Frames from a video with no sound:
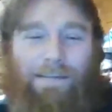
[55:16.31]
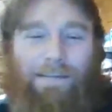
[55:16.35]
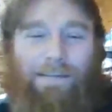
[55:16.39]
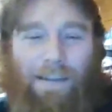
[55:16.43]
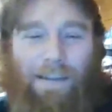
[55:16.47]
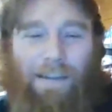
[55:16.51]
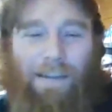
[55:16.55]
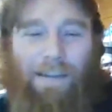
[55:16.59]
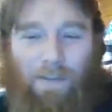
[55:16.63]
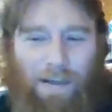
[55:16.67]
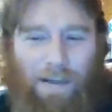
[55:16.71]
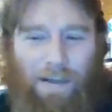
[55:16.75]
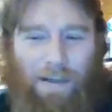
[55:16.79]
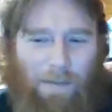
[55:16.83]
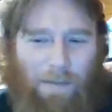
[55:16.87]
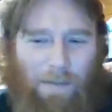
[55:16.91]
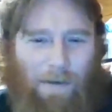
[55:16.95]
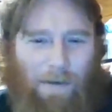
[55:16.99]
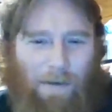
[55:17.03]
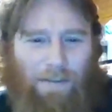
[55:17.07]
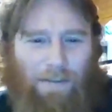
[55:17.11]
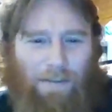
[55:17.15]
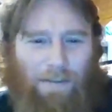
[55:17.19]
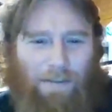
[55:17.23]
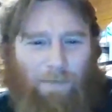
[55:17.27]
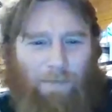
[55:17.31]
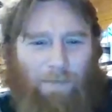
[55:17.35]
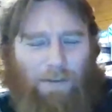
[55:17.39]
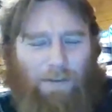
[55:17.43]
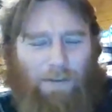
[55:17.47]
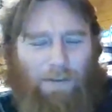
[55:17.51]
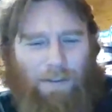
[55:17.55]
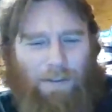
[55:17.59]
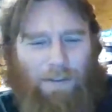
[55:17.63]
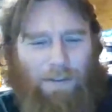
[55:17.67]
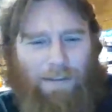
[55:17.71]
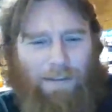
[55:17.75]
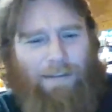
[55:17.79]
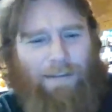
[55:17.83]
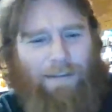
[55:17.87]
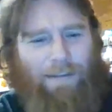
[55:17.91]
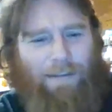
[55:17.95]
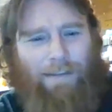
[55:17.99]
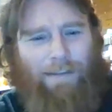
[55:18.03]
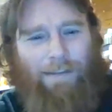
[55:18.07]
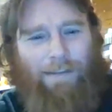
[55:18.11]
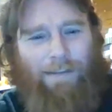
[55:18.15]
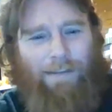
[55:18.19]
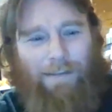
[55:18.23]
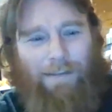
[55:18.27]
Wow, think of the possibilities.
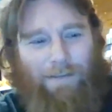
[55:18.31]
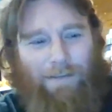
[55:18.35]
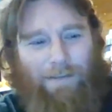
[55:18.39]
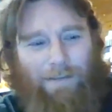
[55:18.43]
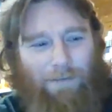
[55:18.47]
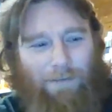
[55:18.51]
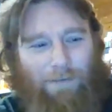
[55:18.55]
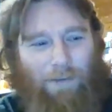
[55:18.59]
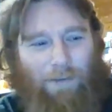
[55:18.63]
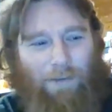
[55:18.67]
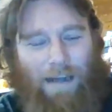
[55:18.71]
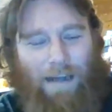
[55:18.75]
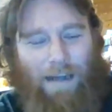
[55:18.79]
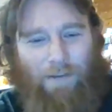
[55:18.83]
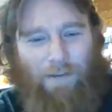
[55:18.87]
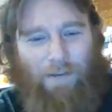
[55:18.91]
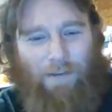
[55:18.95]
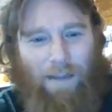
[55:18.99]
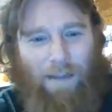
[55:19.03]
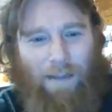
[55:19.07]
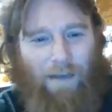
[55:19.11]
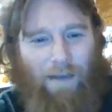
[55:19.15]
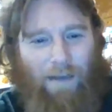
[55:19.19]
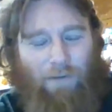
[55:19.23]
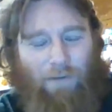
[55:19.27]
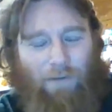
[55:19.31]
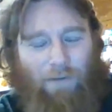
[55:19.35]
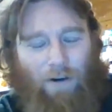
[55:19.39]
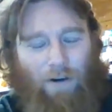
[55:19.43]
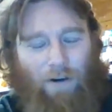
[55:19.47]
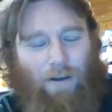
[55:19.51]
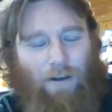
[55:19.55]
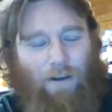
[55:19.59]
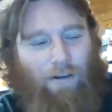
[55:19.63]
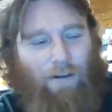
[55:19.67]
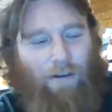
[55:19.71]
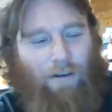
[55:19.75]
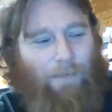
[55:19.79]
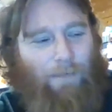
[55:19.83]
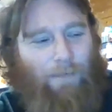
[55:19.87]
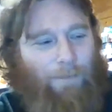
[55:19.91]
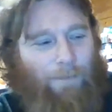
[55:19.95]
Free everything for all.